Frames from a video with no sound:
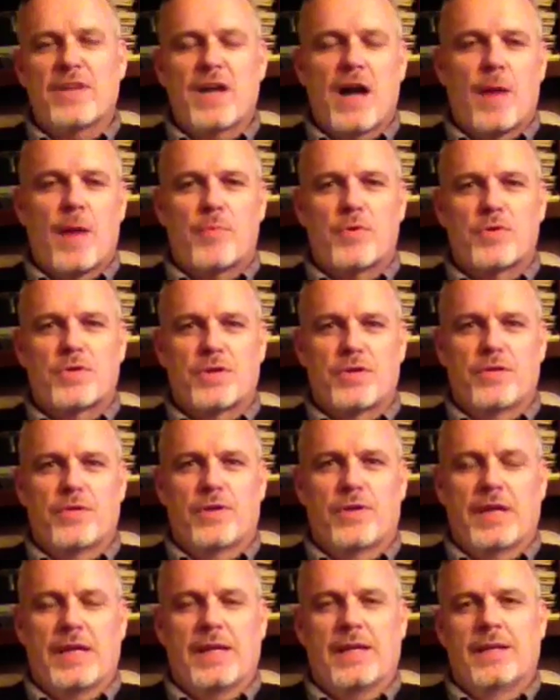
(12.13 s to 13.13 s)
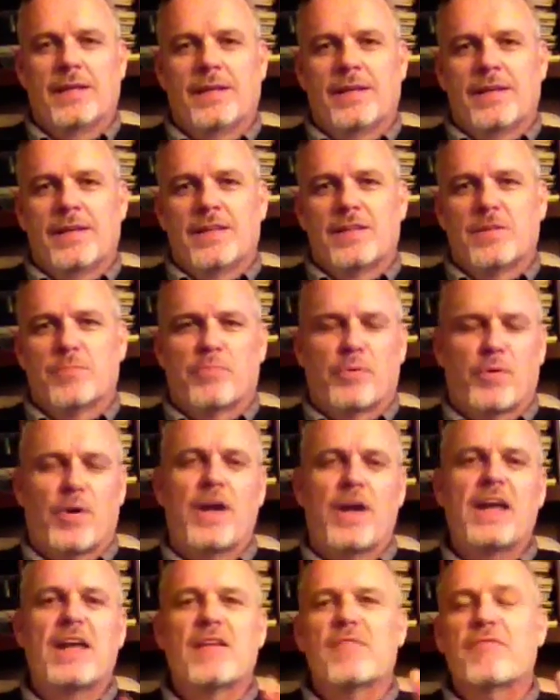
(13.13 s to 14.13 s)
the opportunity to
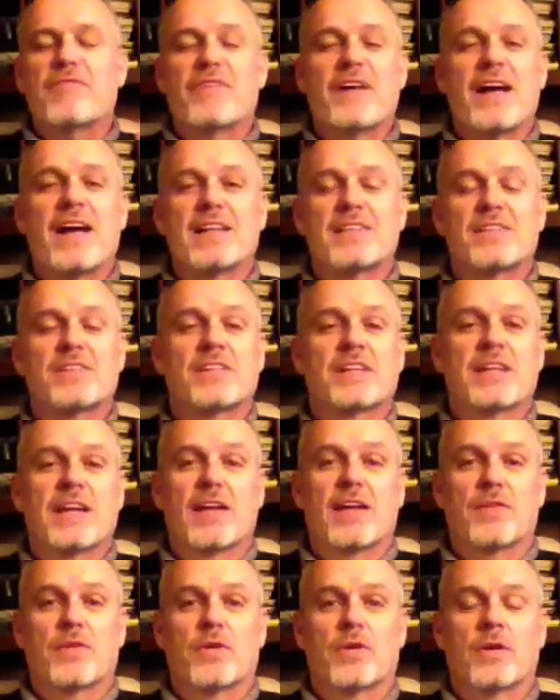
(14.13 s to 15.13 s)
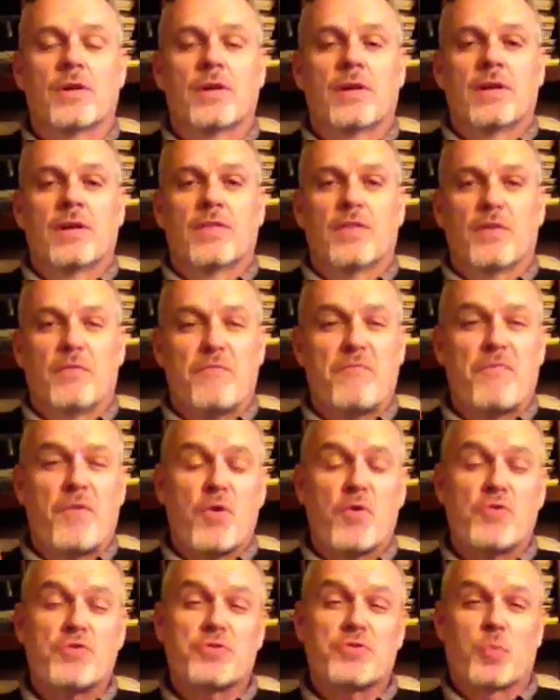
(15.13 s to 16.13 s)
pray and fast together the
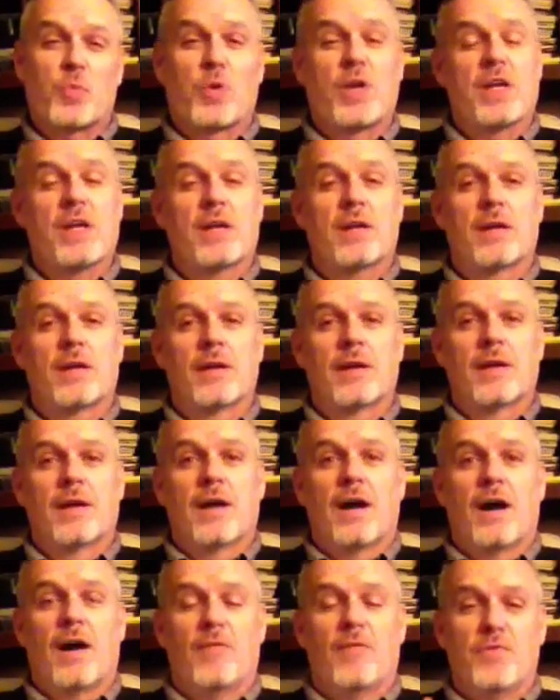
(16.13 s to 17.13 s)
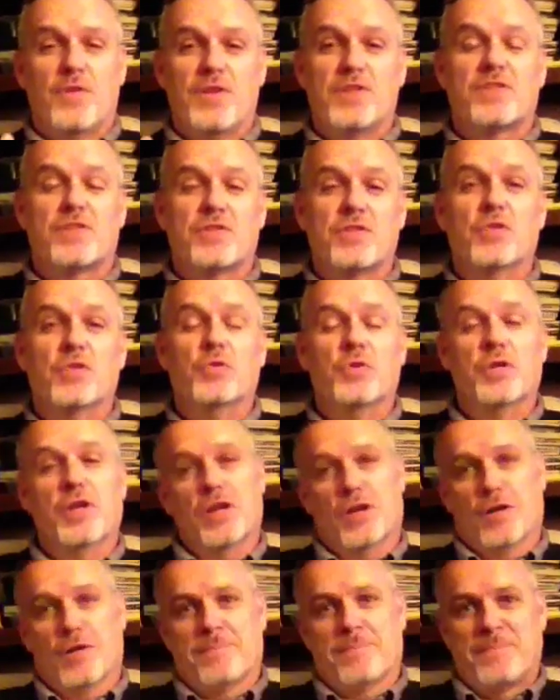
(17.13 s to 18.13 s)
first week of this new
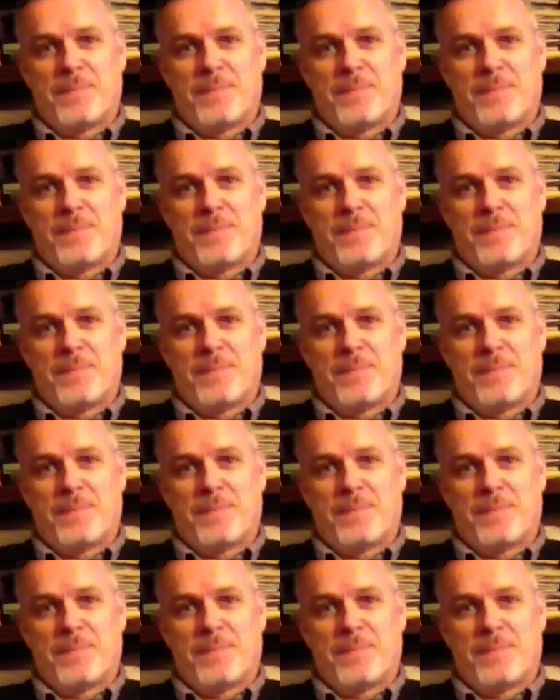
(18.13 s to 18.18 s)
year.